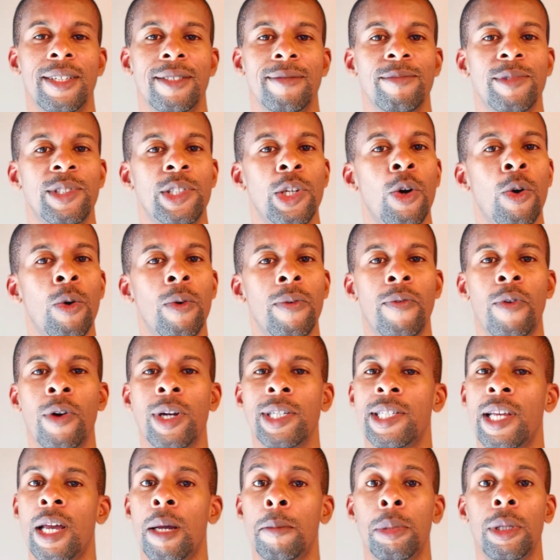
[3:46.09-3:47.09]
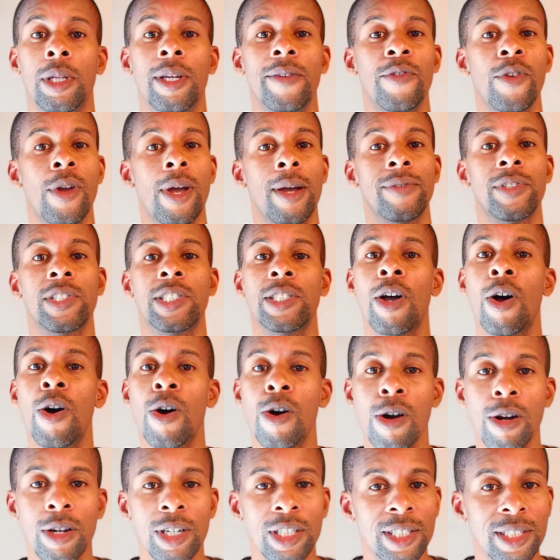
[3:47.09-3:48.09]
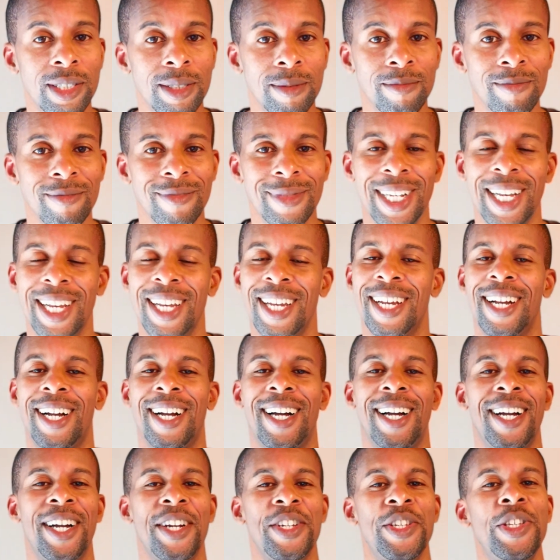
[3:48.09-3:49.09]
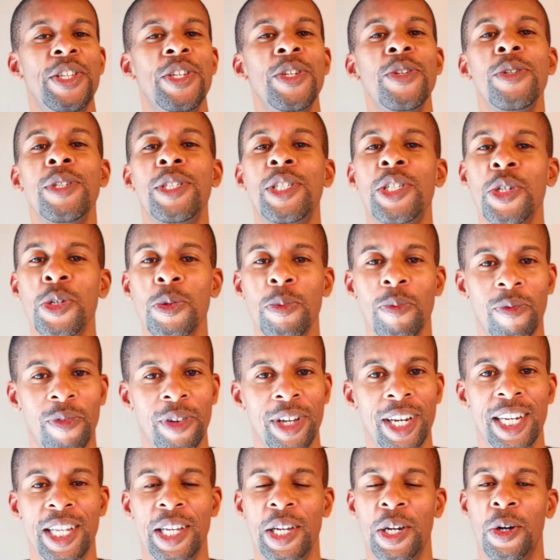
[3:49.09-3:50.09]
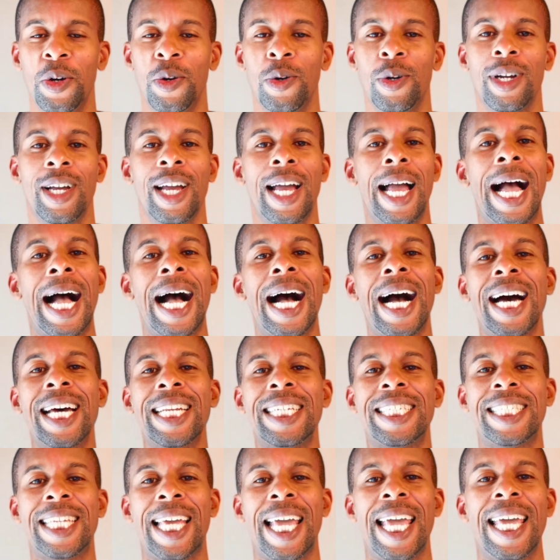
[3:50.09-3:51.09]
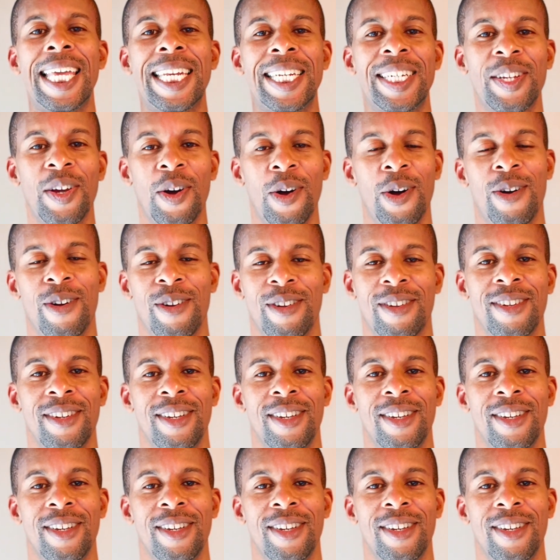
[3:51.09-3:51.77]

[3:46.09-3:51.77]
So for example, if you have songs, a YouTube video, a TED Talk,